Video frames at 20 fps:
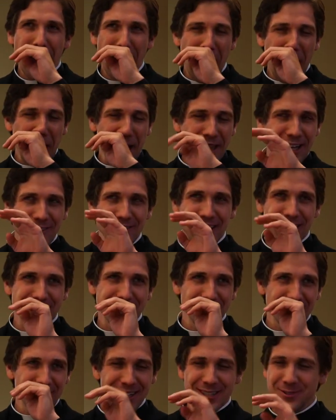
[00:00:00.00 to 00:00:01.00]
And I love that
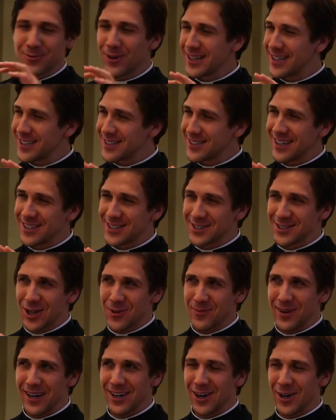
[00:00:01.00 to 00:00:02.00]
story because, one, it's so
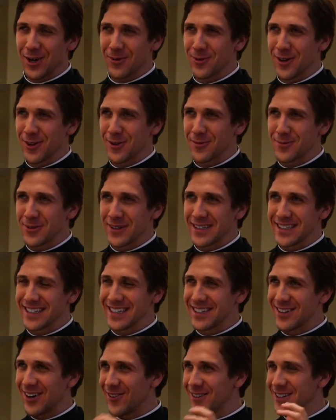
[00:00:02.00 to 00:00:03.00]
my younger brother,
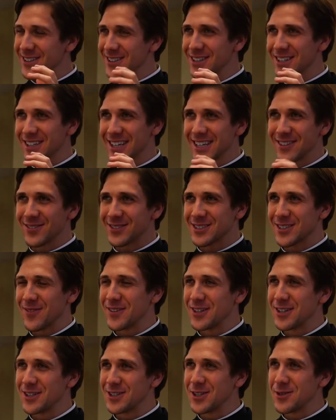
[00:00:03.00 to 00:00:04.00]
Brendan, always looking for something
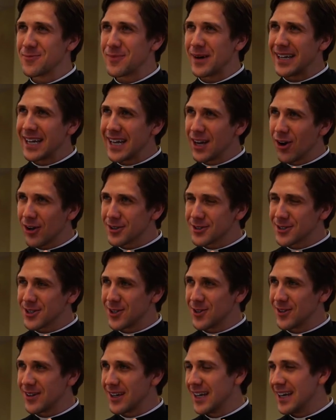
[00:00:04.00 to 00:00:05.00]
to do. But it
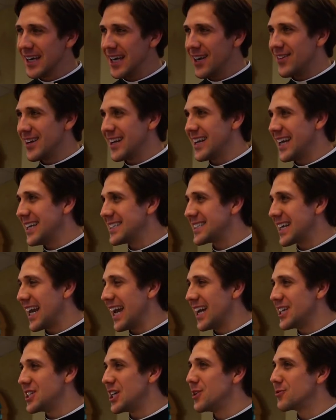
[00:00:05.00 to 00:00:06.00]
also, even at his
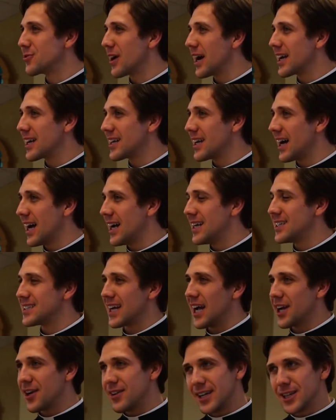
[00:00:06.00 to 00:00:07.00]
age, he recognized
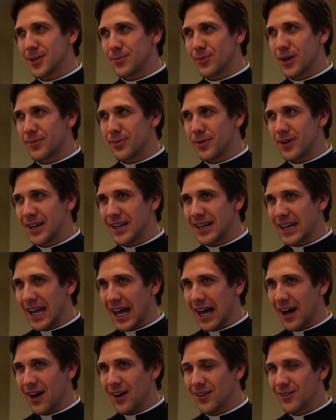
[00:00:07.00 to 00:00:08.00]
I could eat the bread pudding
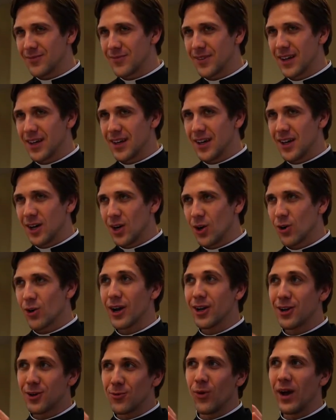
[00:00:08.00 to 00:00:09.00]
now, or I
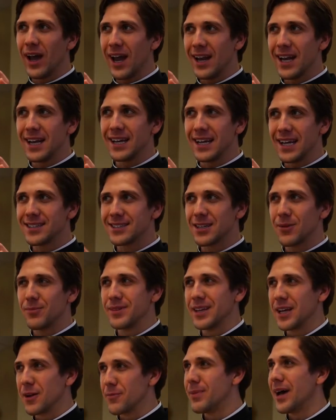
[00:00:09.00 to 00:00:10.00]
could wait and get
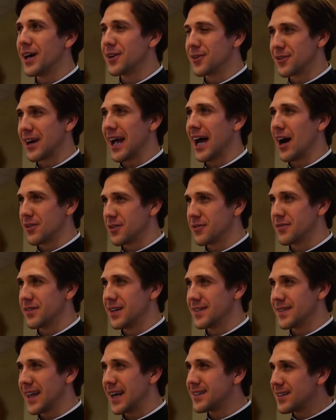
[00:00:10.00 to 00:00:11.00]
something better out of it.
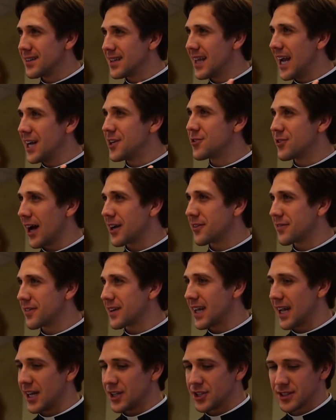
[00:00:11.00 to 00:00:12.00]
That delayed
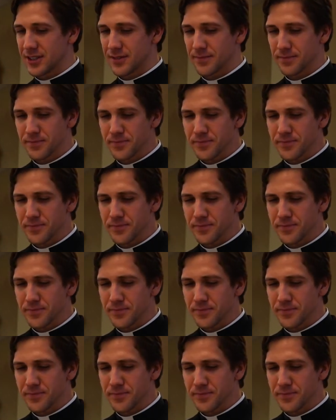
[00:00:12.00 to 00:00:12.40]
gratification